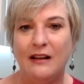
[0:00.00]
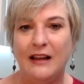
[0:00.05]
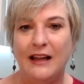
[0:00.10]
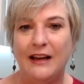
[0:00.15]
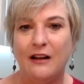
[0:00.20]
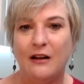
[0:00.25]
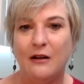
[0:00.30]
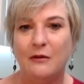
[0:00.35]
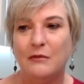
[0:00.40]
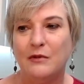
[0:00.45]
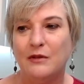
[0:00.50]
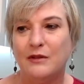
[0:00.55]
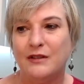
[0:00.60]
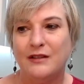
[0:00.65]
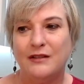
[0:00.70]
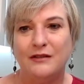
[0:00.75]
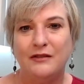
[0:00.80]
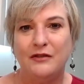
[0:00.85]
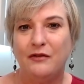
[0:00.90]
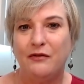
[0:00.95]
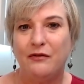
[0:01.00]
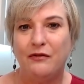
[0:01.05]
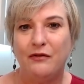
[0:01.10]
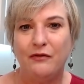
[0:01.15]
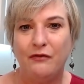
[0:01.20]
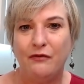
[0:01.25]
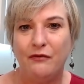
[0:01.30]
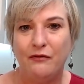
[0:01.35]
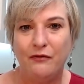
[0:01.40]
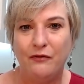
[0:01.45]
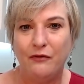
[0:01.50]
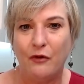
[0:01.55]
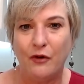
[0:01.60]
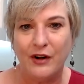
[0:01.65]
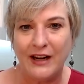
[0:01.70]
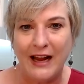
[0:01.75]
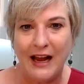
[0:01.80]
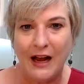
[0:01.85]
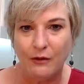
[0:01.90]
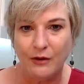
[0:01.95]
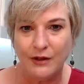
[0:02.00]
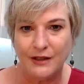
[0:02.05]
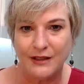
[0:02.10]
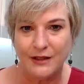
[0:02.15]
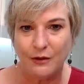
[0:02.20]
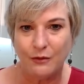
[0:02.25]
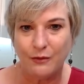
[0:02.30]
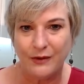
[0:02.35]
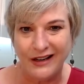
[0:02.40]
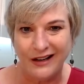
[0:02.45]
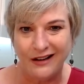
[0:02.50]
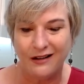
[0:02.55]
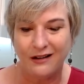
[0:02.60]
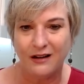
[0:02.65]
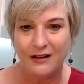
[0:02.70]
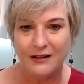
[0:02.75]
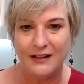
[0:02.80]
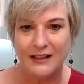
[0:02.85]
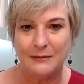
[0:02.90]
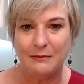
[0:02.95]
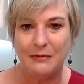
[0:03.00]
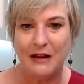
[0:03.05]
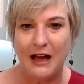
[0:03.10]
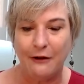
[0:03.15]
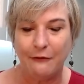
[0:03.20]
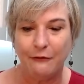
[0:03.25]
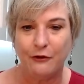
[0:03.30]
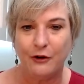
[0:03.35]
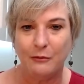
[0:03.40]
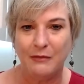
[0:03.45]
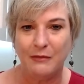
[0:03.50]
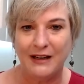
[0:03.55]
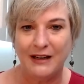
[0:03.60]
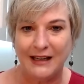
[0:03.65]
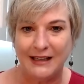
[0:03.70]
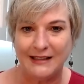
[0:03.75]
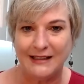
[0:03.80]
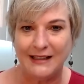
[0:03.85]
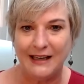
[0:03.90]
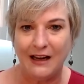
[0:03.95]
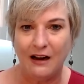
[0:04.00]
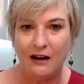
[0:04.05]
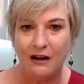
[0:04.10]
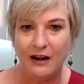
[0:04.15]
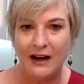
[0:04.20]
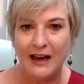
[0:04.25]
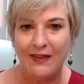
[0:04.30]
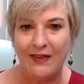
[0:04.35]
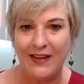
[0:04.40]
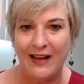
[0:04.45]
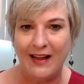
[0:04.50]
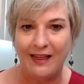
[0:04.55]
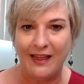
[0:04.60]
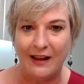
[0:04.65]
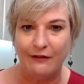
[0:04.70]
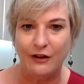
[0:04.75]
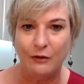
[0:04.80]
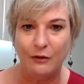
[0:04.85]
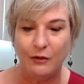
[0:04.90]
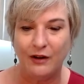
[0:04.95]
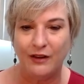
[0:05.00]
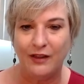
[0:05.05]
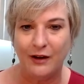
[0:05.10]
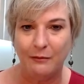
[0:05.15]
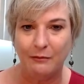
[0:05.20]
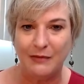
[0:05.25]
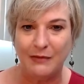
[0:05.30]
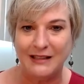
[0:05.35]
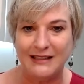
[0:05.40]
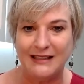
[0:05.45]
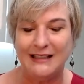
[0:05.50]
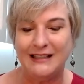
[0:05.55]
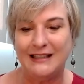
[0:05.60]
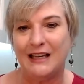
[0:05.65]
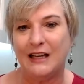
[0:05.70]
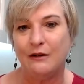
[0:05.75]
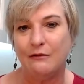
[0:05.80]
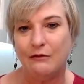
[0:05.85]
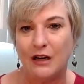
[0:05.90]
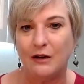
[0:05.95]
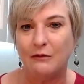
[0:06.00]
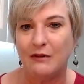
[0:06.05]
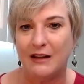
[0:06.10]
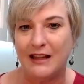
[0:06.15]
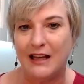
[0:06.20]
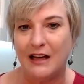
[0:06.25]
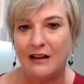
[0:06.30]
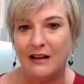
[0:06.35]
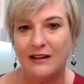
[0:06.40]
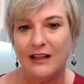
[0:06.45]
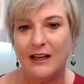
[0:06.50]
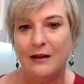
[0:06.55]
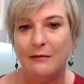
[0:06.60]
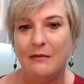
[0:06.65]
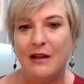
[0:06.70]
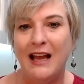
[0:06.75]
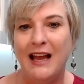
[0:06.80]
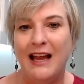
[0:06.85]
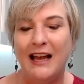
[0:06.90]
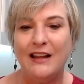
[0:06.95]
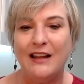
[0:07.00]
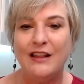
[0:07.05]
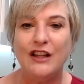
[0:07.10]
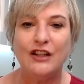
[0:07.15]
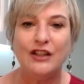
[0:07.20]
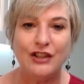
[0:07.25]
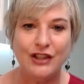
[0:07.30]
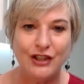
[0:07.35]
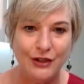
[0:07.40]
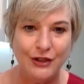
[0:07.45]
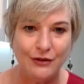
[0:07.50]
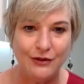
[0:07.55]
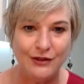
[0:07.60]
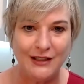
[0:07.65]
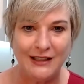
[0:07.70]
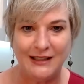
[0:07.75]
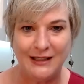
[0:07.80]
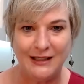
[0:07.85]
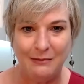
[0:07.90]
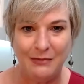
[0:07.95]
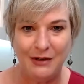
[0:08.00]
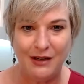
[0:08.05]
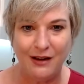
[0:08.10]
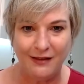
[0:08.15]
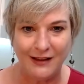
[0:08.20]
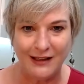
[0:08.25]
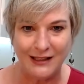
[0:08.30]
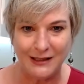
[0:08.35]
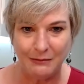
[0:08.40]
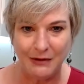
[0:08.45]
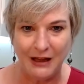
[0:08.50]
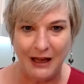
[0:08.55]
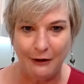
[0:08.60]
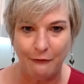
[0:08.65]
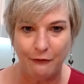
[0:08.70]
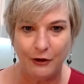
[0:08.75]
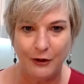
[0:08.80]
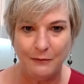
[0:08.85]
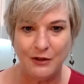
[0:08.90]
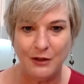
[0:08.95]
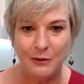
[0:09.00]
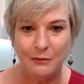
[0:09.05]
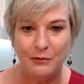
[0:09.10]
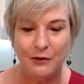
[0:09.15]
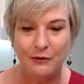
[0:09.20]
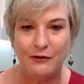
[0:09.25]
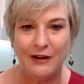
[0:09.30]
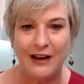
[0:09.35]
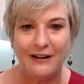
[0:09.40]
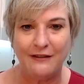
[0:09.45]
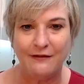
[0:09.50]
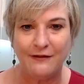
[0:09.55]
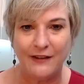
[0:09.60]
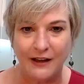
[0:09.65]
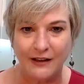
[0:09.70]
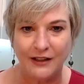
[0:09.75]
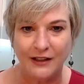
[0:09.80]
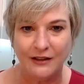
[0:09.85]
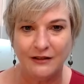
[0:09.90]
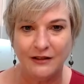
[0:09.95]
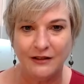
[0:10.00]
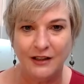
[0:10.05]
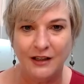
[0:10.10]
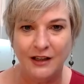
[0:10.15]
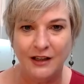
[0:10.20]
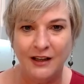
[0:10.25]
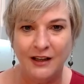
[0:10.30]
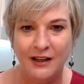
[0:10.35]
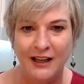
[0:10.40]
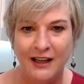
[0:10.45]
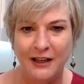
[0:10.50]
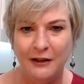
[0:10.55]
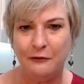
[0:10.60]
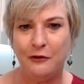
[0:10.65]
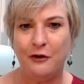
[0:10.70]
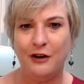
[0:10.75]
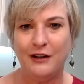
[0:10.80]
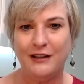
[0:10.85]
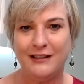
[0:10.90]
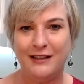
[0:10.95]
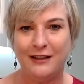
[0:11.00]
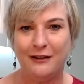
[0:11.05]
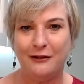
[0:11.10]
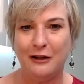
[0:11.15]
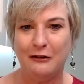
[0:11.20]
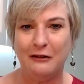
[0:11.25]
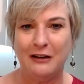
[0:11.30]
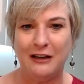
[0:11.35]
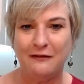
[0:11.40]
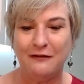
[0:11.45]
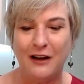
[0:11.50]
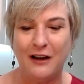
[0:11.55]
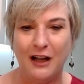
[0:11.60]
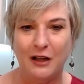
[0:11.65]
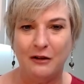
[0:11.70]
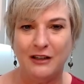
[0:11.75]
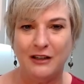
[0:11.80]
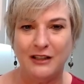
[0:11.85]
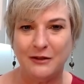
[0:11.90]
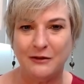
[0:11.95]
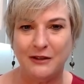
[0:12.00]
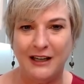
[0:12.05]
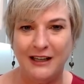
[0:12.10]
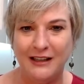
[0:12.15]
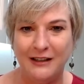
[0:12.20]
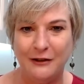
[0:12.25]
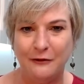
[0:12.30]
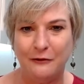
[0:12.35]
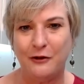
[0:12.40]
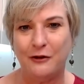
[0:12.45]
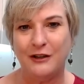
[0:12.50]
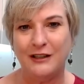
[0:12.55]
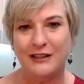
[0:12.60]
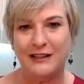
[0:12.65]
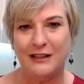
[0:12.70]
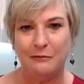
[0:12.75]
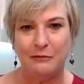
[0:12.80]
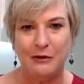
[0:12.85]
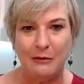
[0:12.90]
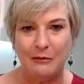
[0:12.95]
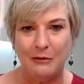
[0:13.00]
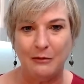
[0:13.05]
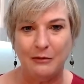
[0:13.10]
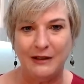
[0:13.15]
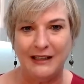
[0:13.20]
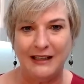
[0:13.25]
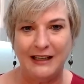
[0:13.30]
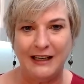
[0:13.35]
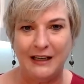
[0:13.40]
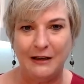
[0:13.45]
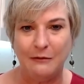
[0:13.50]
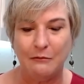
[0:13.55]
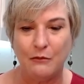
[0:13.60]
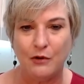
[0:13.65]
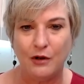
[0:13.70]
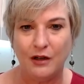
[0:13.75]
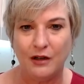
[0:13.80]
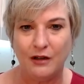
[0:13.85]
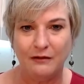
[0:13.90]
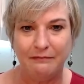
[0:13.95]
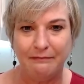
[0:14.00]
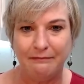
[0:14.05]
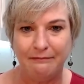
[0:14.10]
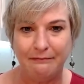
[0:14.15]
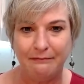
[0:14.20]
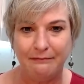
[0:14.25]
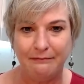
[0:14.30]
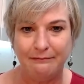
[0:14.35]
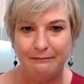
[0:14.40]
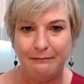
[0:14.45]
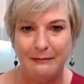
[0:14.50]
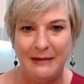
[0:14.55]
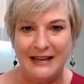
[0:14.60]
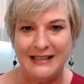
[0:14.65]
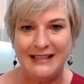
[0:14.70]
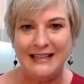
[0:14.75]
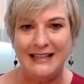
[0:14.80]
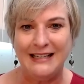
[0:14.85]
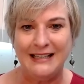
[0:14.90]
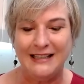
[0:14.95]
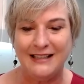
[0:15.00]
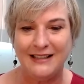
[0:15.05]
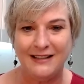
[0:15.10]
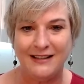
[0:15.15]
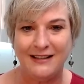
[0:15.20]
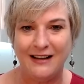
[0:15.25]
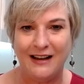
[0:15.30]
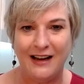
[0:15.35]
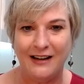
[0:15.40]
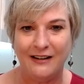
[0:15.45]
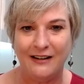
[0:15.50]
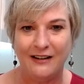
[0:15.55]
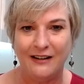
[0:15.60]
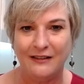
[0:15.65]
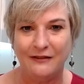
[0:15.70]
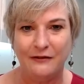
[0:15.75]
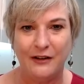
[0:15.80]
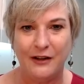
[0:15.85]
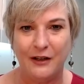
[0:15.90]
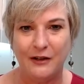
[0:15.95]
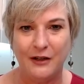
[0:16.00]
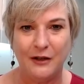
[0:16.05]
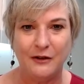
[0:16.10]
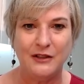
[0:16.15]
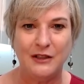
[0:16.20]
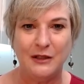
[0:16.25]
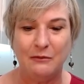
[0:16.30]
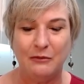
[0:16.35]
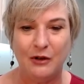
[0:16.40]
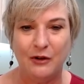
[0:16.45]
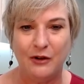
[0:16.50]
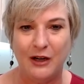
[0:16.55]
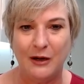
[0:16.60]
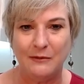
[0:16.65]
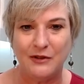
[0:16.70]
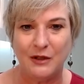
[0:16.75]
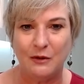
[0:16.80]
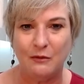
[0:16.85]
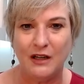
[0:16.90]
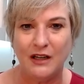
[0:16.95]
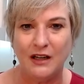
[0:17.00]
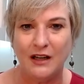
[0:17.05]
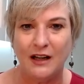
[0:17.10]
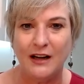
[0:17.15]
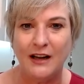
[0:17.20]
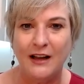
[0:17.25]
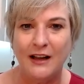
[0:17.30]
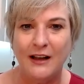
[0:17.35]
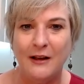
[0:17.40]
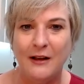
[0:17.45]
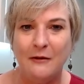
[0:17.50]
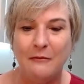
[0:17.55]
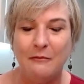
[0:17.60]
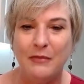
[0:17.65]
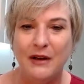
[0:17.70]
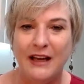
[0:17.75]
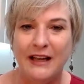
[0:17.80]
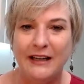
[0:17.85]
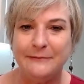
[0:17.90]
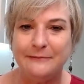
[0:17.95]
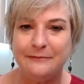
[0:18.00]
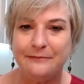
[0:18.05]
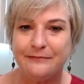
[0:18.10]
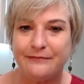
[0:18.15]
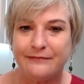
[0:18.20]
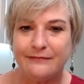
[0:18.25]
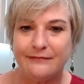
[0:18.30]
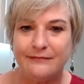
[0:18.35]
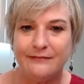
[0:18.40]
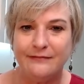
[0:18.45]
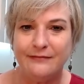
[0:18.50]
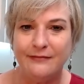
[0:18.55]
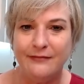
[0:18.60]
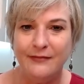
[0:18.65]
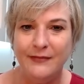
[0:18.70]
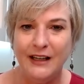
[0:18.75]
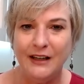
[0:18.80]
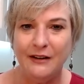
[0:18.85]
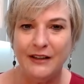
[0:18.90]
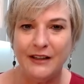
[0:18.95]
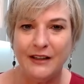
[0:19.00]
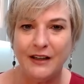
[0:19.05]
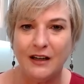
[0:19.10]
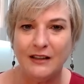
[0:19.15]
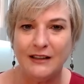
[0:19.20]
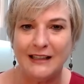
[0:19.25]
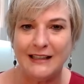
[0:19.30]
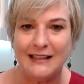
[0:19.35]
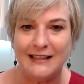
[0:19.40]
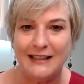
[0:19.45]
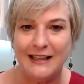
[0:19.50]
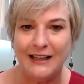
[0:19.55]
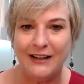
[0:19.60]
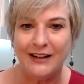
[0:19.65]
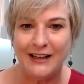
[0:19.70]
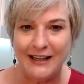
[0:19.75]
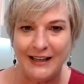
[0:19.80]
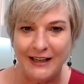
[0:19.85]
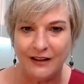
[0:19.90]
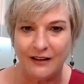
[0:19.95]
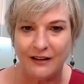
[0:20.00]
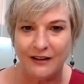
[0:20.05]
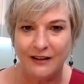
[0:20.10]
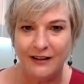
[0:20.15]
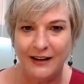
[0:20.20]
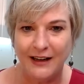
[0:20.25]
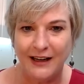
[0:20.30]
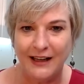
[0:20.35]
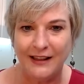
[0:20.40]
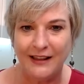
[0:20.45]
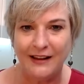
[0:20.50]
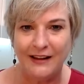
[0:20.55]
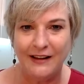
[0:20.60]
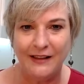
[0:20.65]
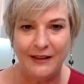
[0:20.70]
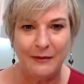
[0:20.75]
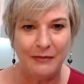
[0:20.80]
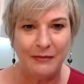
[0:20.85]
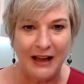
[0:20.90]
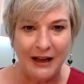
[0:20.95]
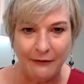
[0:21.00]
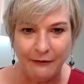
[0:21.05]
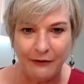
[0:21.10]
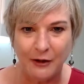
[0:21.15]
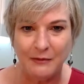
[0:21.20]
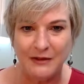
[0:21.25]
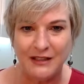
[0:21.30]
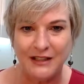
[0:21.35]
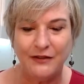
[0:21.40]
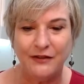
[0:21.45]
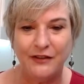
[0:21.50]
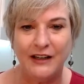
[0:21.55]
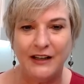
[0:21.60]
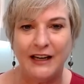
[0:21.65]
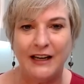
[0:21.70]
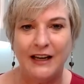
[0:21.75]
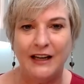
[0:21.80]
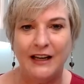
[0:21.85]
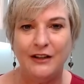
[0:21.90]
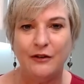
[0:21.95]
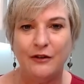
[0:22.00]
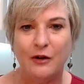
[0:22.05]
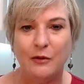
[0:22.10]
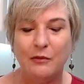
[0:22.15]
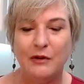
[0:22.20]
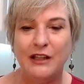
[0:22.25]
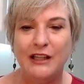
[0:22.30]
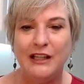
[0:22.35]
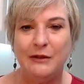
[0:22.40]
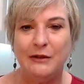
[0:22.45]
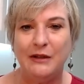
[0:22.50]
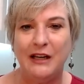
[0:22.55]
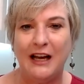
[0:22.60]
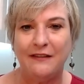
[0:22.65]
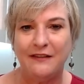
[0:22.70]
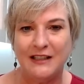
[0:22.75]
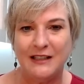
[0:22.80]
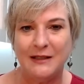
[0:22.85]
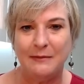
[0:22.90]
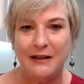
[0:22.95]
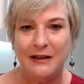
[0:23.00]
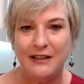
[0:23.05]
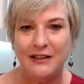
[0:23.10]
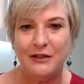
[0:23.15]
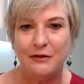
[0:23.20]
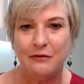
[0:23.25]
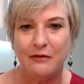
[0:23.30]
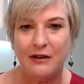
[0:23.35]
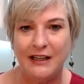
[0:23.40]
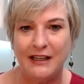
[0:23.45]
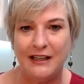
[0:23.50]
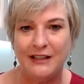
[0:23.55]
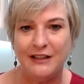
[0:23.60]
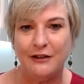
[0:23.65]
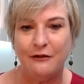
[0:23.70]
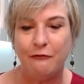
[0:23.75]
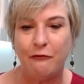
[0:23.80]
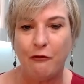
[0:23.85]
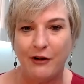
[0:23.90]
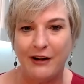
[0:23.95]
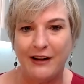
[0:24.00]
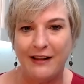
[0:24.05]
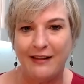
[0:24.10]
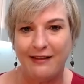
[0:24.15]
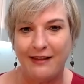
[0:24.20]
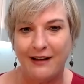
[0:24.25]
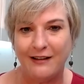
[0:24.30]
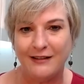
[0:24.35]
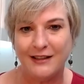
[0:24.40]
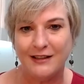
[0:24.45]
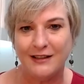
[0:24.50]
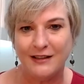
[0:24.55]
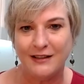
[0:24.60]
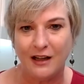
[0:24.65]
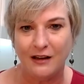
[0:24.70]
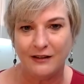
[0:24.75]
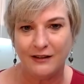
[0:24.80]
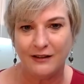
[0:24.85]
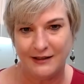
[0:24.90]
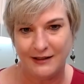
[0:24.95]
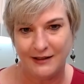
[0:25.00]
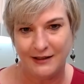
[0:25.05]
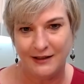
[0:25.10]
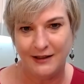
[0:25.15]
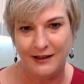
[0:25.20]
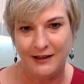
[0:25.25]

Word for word: like almost forty hours a week on this platform because they are at that level where their business could run without them, and they're choosing to be on this platform to provide value. And of course they're growing followers, right? And of course they're probably getting more mentees hired on for their coaching programs or whatnot. But irregardless, they're here, and the, the platform is free. And normally you would have to spend twenty thousand to forty thousand dollars